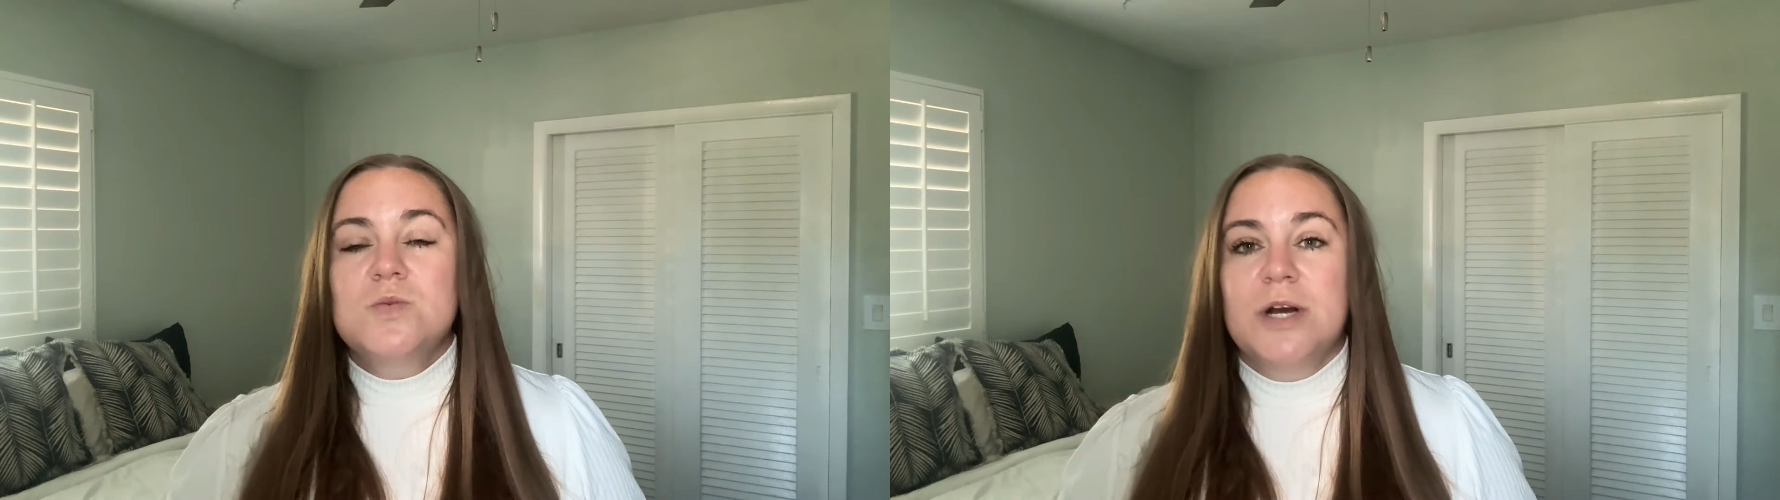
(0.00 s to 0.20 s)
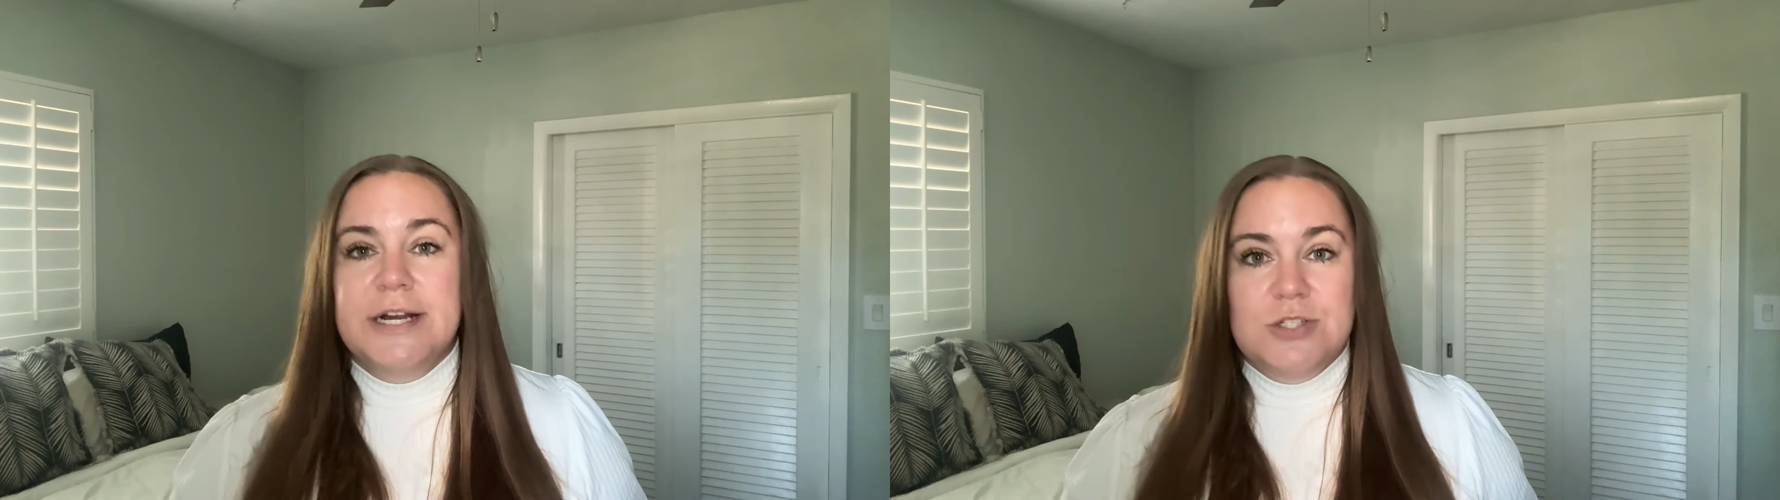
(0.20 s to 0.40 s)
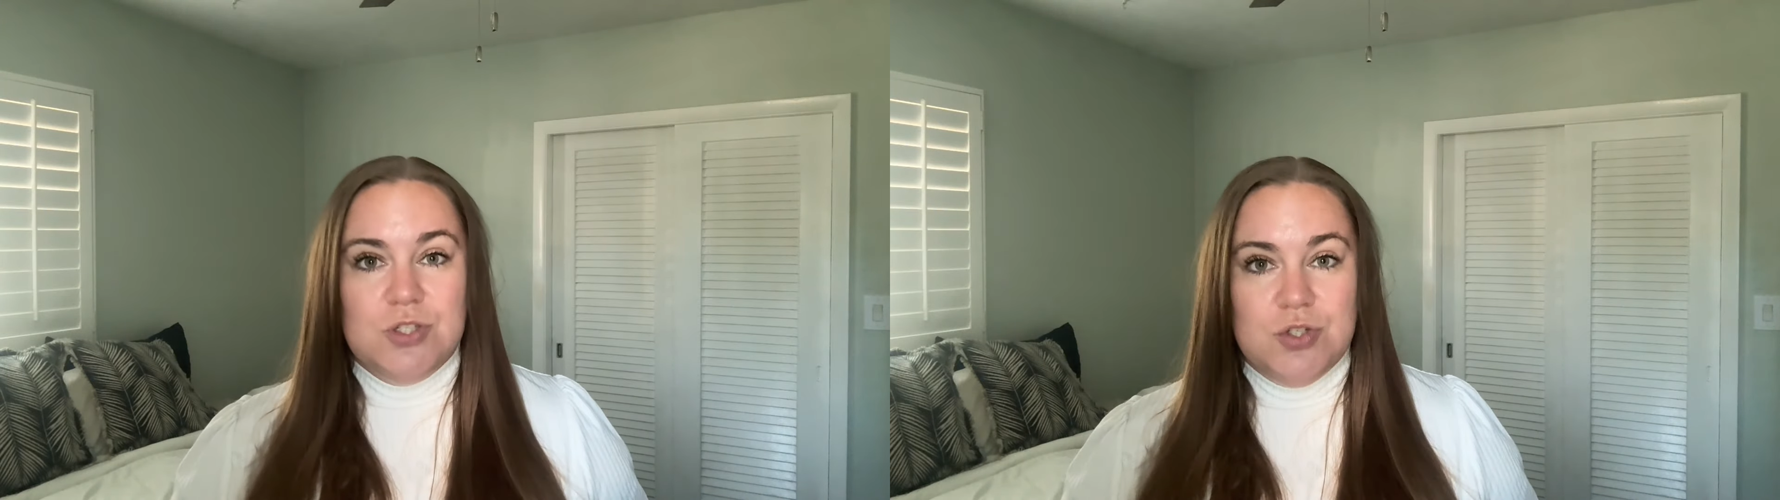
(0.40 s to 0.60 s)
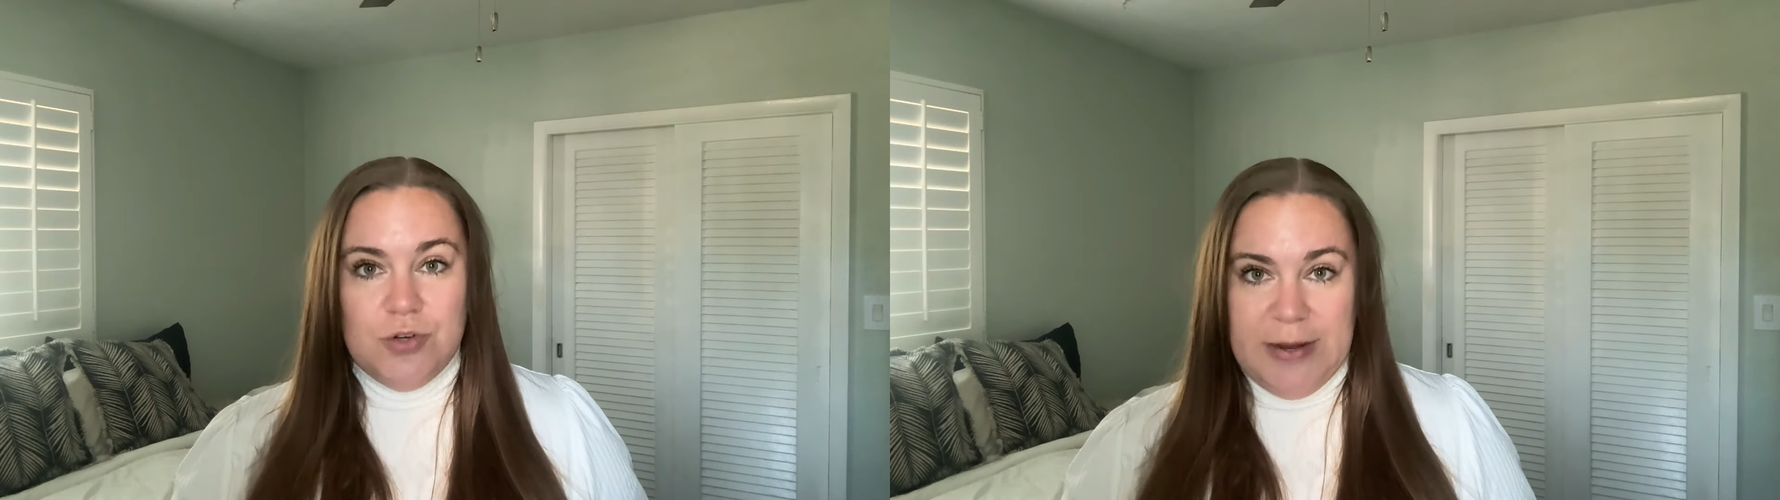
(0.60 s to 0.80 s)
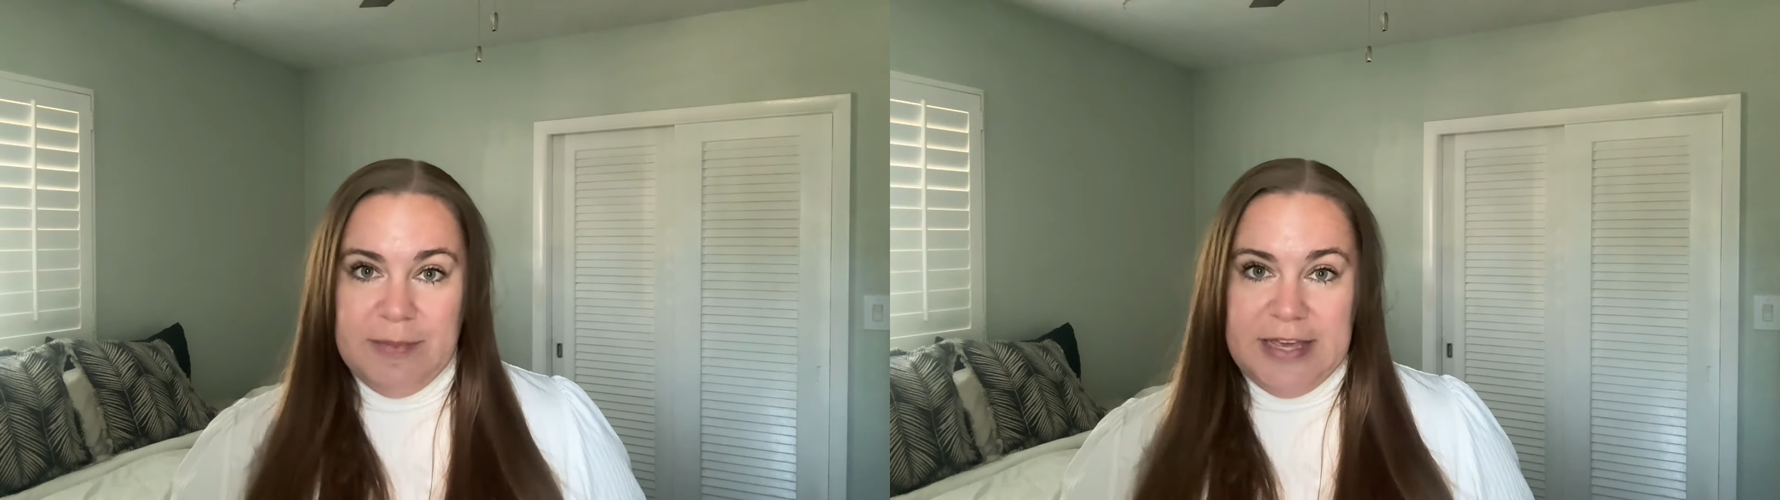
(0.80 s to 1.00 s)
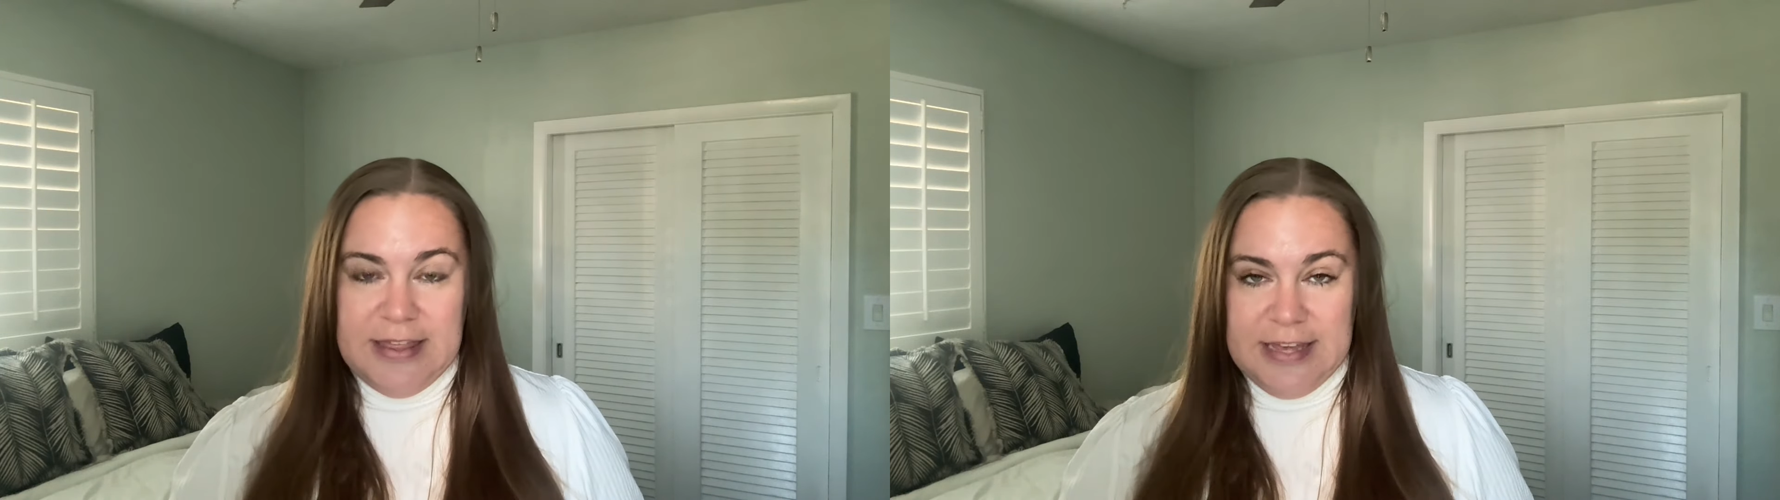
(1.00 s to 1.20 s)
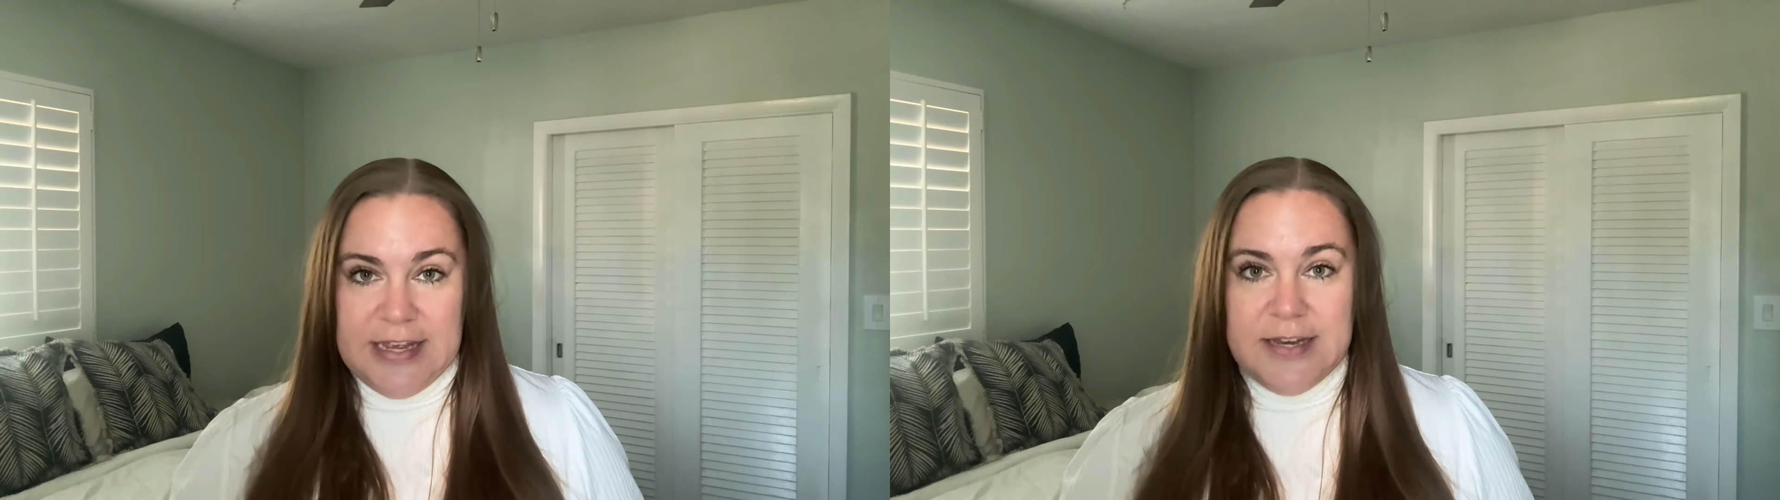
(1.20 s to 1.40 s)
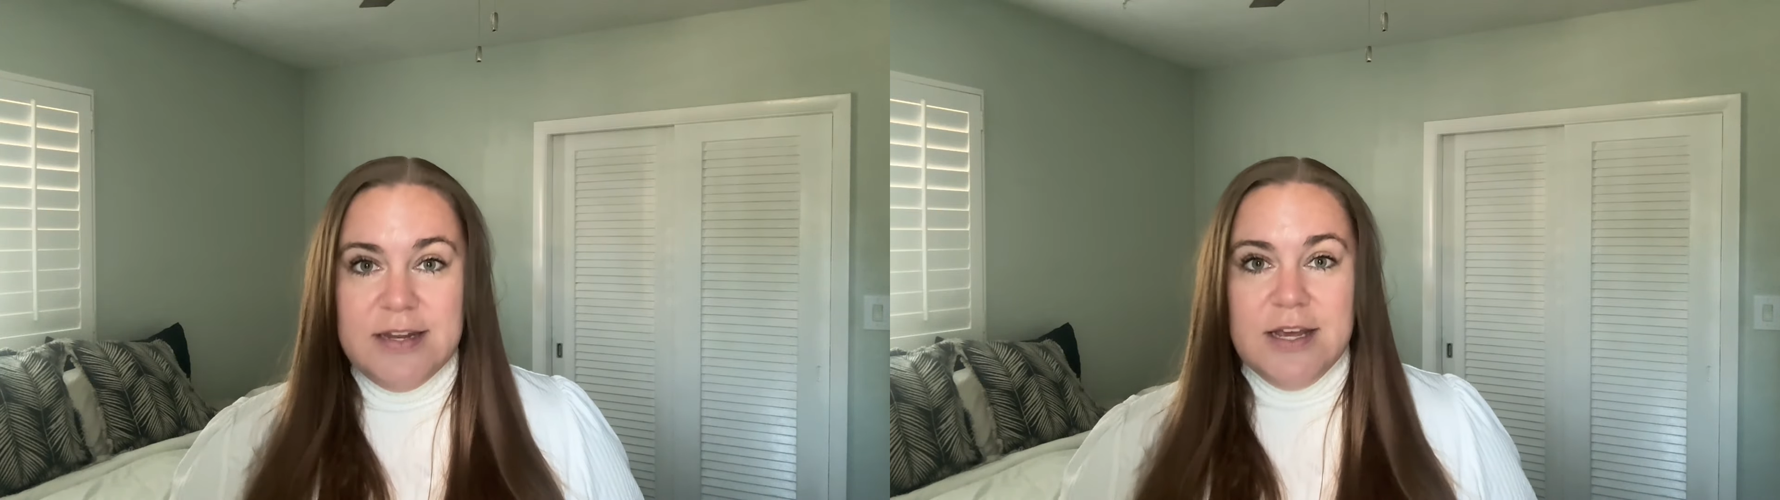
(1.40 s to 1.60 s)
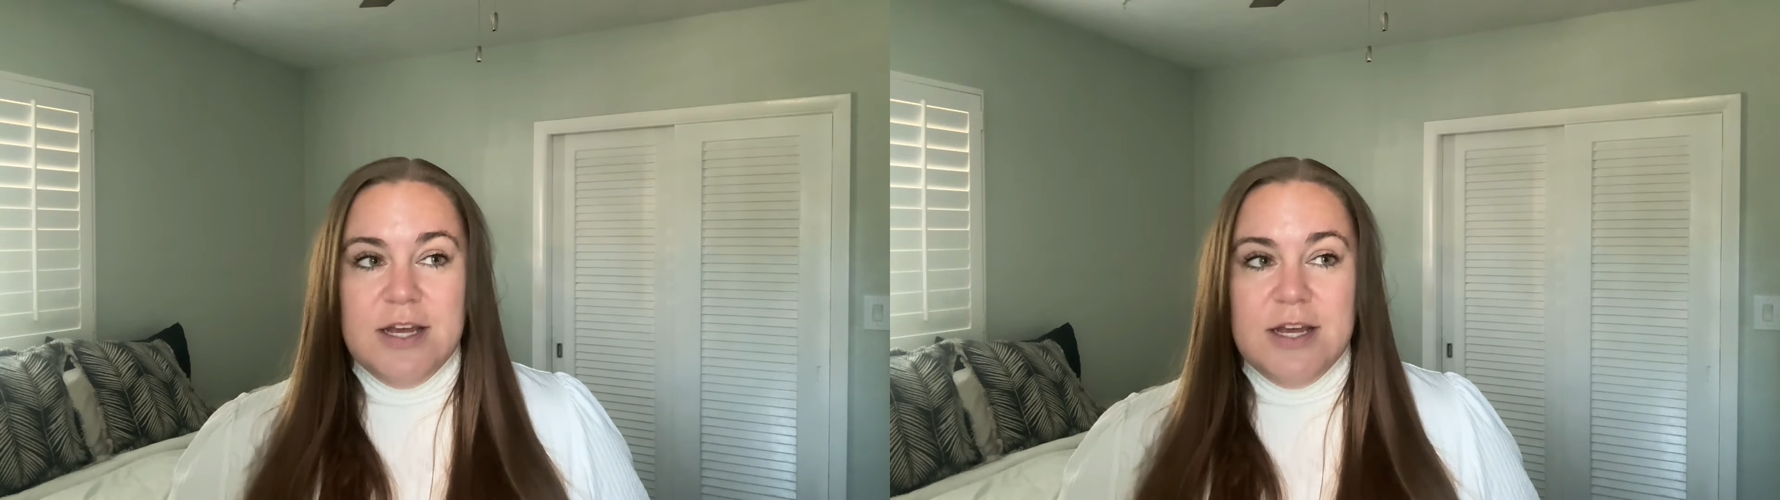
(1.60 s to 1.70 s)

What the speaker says: were extremely thin,